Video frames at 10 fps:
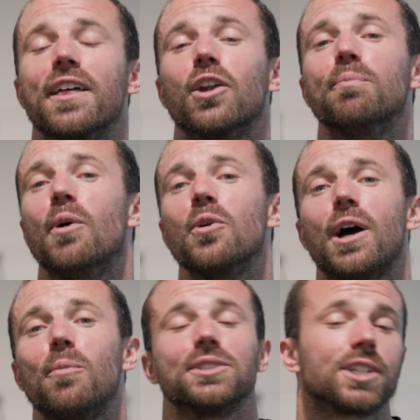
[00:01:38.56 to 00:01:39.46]
That'll both
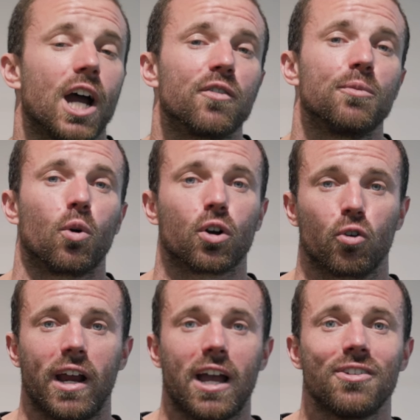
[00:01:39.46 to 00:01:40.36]
help us cover more
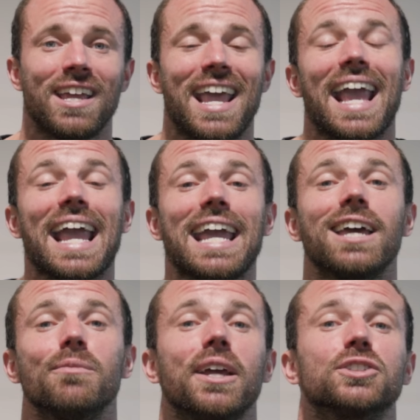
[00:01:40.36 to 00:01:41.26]
ground
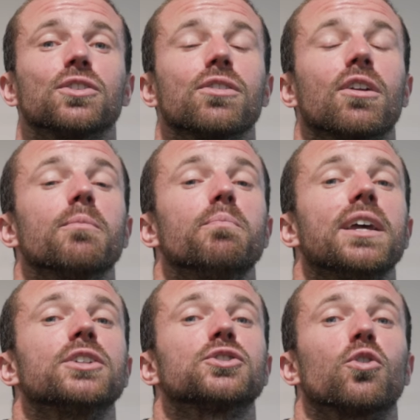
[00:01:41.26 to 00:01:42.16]
and make sure that our
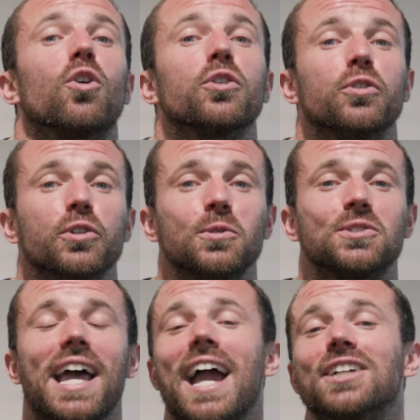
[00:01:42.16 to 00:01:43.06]
big, strong
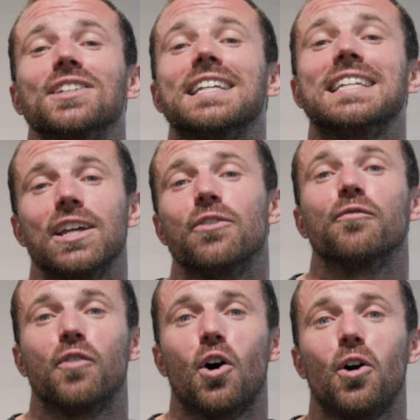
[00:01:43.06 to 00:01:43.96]
glutes actually get
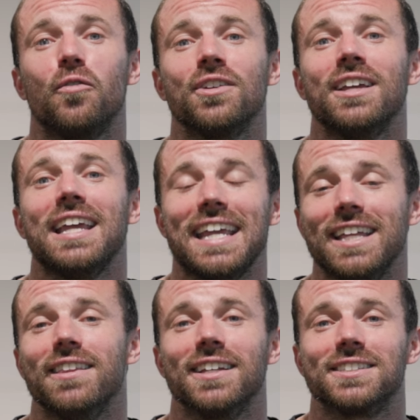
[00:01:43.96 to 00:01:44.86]
involved
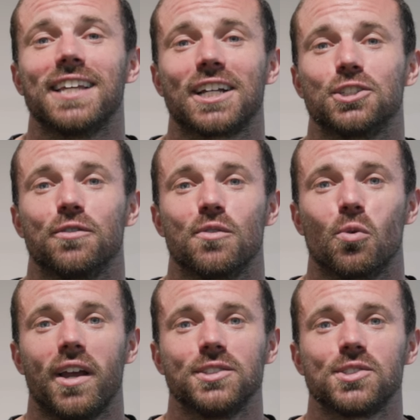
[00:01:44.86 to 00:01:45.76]
in this section of the
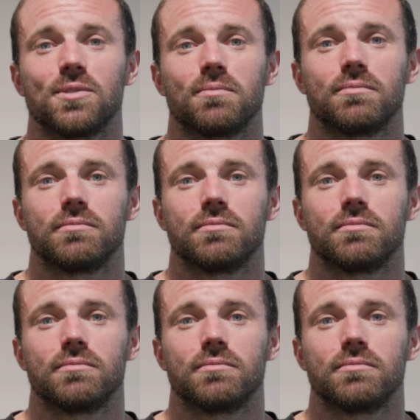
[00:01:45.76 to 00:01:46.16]
race.